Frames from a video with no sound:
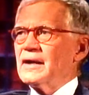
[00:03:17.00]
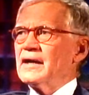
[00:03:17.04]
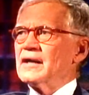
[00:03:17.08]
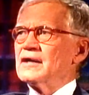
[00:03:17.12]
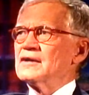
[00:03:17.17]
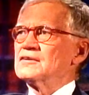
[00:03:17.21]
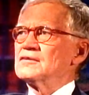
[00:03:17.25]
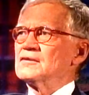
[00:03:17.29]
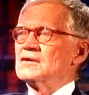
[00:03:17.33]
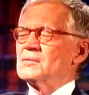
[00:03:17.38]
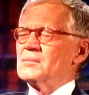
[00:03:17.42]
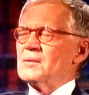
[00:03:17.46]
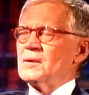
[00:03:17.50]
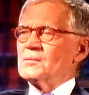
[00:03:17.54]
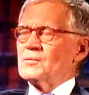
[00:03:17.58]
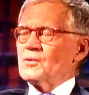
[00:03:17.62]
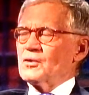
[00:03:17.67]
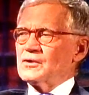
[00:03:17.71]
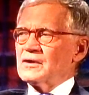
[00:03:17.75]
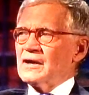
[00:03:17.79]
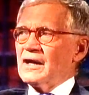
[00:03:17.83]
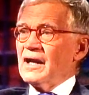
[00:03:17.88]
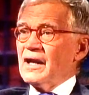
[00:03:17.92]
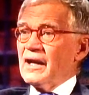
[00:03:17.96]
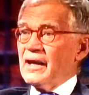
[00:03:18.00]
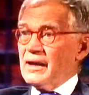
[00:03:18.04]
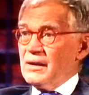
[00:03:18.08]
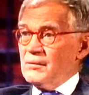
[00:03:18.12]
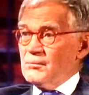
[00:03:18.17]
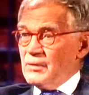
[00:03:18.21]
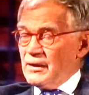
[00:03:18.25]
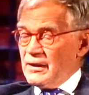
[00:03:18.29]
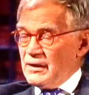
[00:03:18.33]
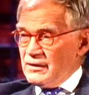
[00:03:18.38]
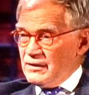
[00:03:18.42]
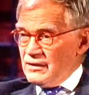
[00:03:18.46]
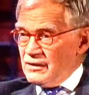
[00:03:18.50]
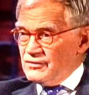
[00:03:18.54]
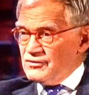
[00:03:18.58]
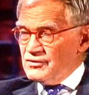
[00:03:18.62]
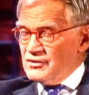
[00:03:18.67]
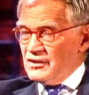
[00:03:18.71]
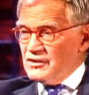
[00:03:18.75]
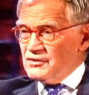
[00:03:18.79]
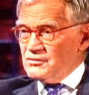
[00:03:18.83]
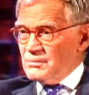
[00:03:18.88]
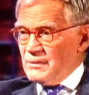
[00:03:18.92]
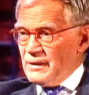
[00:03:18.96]
my attitude about mortality, but it did
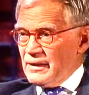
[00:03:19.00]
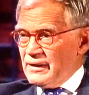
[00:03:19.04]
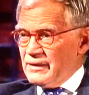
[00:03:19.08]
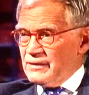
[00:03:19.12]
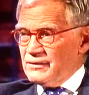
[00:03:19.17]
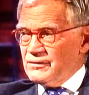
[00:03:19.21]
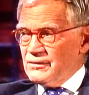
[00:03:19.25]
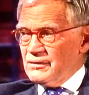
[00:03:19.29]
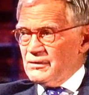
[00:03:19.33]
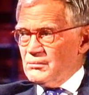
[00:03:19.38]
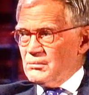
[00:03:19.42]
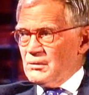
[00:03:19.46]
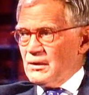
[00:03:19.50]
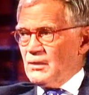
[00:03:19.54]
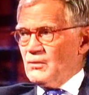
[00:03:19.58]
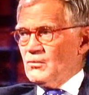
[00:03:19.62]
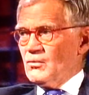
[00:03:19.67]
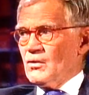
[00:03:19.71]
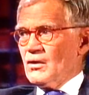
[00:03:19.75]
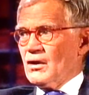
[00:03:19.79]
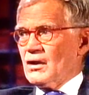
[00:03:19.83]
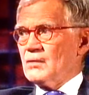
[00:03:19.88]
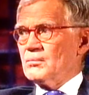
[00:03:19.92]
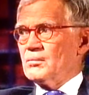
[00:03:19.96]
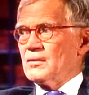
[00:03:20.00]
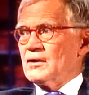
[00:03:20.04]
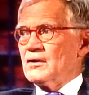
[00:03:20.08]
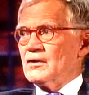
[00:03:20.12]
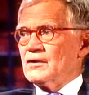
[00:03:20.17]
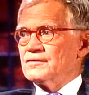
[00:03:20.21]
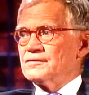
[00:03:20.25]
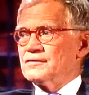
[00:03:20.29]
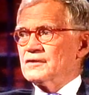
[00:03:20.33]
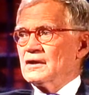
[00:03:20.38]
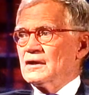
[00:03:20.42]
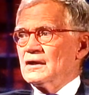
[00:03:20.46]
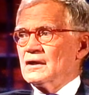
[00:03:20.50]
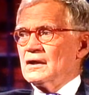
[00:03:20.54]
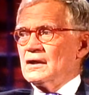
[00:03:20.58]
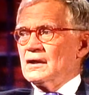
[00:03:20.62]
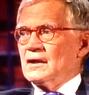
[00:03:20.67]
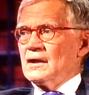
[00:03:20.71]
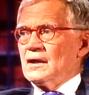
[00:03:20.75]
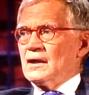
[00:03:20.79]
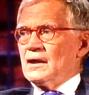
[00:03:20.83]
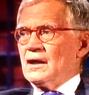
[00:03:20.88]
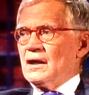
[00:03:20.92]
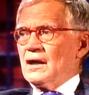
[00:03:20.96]
change my attitude about work because
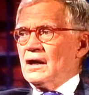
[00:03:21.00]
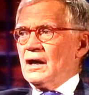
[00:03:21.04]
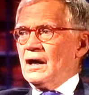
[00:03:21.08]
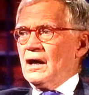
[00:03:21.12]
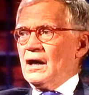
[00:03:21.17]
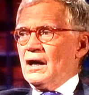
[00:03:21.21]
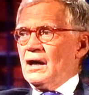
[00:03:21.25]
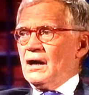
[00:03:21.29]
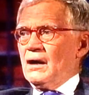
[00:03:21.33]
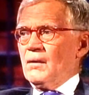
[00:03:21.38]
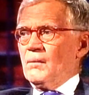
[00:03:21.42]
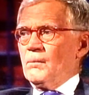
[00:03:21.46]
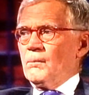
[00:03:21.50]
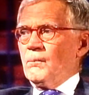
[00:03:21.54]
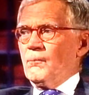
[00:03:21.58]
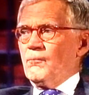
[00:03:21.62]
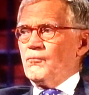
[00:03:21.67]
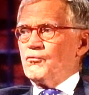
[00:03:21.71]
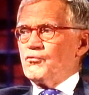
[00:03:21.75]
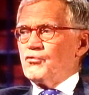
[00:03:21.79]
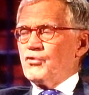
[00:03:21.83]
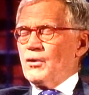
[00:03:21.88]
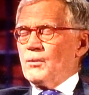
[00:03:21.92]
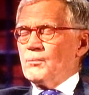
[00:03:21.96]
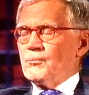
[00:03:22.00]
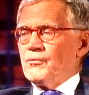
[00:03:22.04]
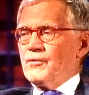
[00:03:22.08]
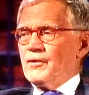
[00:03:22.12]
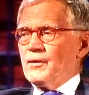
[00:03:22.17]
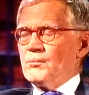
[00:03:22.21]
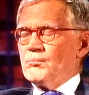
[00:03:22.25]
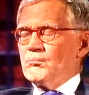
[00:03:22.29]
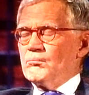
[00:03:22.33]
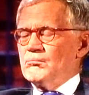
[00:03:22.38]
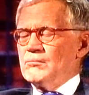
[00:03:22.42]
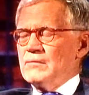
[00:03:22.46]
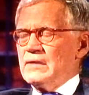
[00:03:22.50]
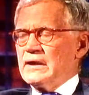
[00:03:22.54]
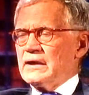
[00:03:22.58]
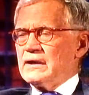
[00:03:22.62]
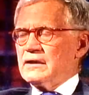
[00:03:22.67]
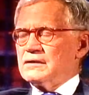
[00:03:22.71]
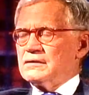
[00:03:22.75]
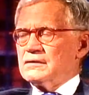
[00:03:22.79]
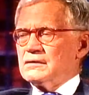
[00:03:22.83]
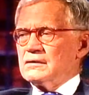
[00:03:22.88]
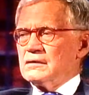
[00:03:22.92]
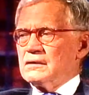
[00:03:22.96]
uh, from the
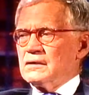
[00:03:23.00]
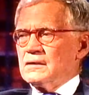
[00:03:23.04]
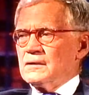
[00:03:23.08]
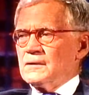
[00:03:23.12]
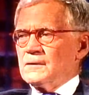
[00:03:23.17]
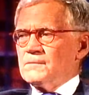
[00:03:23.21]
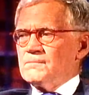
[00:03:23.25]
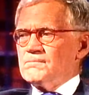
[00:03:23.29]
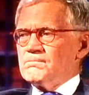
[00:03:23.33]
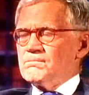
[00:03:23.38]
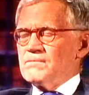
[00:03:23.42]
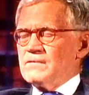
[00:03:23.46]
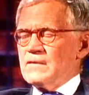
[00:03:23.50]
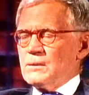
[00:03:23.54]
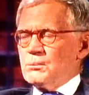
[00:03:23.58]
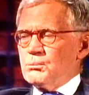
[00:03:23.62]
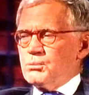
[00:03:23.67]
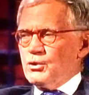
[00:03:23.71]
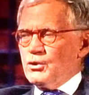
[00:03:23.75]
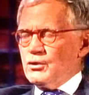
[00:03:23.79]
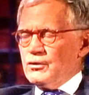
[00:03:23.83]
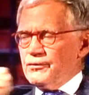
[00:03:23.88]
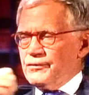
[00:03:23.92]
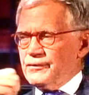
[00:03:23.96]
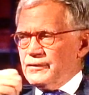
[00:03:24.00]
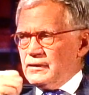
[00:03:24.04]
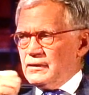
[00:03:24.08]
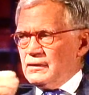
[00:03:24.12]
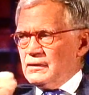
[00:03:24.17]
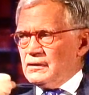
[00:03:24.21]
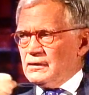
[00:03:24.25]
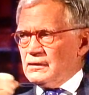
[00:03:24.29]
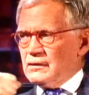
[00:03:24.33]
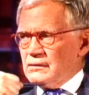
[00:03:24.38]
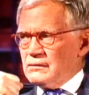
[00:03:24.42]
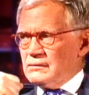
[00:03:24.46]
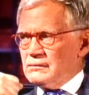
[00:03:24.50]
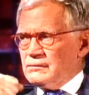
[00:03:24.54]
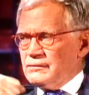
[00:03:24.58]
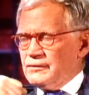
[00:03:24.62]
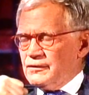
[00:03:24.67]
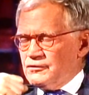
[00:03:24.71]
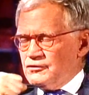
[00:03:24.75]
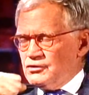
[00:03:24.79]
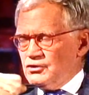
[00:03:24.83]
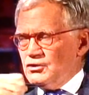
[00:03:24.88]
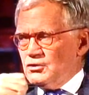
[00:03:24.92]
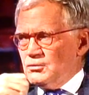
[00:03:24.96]
minute they pulled the uh,
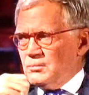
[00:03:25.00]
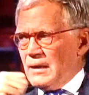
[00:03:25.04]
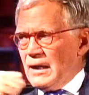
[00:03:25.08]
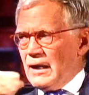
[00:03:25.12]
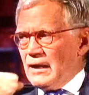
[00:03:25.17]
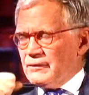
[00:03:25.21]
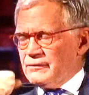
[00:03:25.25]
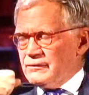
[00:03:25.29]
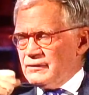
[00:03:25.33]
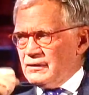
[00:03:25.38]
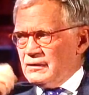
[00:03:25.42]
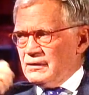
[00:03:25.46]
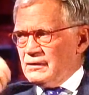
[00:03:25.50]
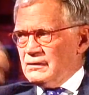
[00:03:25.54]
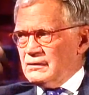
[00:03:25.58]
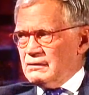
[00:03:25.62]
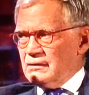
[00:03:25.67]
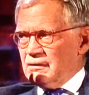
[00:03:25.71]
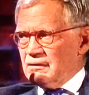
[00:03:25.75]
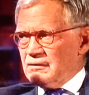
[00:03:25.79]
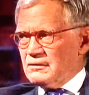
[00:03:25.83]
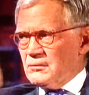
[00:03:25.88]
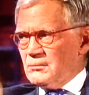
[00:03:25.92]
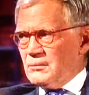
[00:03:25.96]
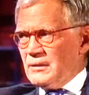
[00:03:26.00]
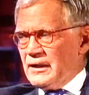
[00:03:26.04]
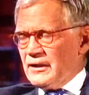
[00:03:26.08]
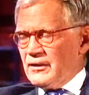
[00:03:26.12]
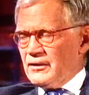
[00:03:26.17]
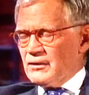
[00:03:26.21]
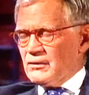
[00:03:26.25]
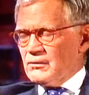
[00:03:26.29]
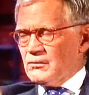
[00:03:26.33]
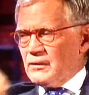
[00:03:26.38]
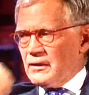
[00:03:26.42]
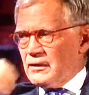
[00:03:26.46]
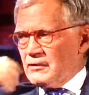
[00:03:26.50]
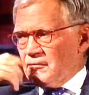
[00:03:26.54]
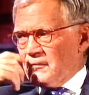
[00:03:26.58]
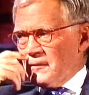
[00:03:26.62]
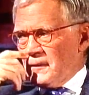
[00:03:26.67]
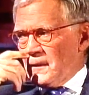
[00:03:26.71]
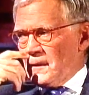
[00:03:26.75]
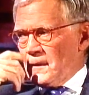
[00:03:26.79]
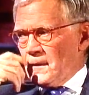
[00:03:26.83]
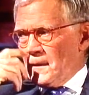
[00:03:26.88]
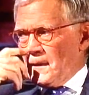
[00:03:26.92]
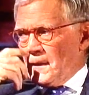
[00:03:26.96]
the tube out, the intubator or whatever
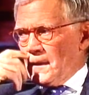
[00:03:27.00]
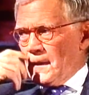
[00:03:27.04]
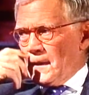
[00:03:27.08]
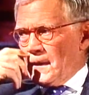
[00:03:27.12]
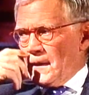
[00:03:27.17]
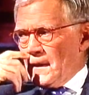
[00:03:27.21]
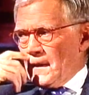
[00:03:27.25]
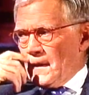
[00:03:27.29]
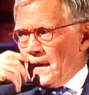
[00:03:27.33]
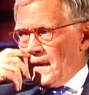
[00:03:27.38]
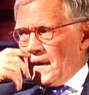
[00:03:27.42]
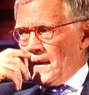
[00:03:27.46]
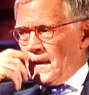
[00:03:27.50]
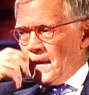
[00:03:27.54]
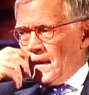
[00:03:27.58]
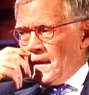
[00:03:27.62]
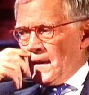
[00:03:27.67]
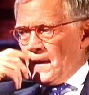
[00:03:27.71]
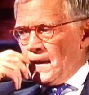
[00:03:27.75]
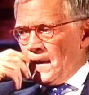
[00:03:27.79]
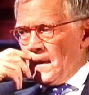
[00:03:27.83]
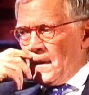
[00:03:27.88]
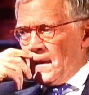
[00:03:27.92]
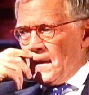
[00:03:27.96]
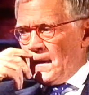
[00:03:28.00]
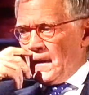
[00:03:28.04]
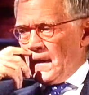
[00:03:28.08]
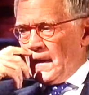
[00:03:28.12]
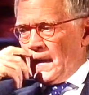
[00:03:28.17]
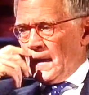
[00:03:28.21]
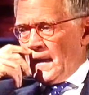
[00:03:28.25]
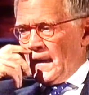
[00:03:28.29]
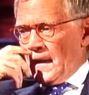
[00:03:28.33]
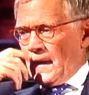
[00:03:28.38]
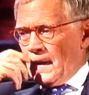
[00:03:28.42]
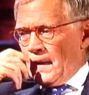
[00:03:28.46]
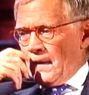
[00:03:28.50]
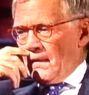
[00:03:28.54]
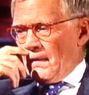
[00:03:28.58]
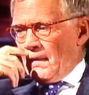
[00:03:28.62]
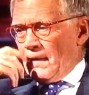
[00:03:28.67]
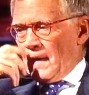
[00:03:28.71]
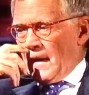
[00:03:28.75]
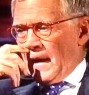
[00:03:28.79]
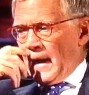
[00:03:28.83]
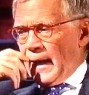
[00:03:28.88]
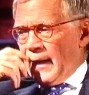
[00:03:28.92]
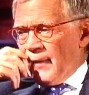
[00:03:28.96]
they call it. Oh yeah, I remember that.
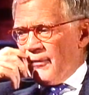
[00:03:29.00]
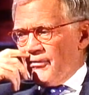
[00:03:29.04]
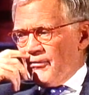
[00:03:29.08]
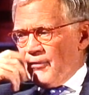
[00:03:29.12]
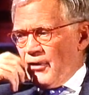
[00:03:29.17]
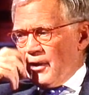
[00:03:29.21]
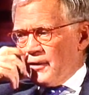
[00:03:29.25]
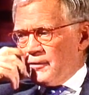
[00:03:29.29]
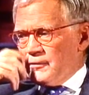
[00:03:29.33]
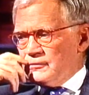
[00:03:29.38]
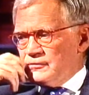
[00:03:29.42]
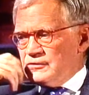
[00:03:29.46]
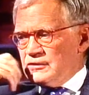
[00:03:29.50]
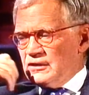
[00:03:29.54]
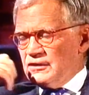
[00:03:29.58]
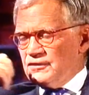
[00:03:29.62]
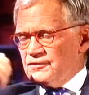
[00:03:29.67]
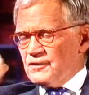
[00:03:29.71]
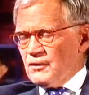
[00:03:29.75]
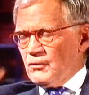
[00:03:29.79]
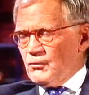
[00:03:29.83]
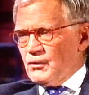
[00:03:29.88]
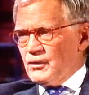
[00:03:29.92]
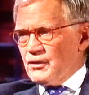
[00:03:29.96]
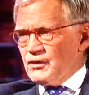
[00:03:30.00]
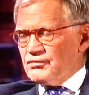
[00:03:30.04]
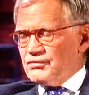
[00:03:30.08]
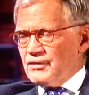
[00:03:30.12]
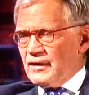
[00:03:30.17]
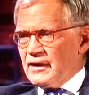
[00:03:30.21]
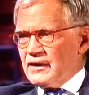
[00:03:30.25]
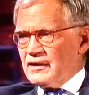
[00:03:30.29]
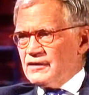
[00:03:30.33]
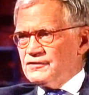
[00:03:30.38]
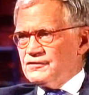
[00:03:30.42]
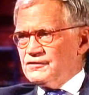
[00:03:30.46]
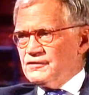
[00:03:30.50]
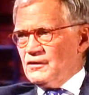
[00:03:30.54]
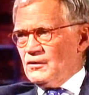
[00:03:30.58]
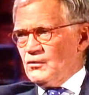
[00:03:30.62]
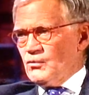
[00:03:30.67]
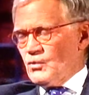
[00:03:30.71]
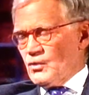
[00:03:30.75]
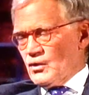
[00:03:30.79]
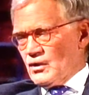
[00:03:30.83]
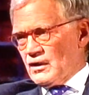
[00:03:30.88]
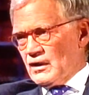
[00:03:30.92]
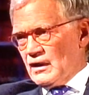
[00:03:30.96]
Uh, I thought, geez, I wonder if I can
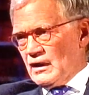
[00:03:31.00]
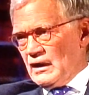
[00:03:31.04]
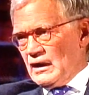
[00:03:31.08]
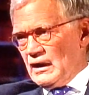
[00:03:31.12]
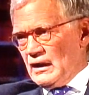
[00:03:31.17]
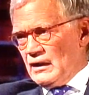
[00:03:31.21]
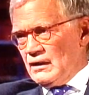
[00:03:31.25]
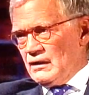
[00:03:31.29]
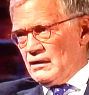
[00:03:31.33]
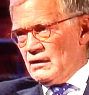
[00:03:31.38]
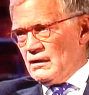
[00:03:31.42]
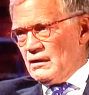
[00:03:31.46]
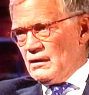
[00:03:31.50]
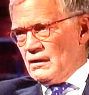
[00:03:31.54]
still work again.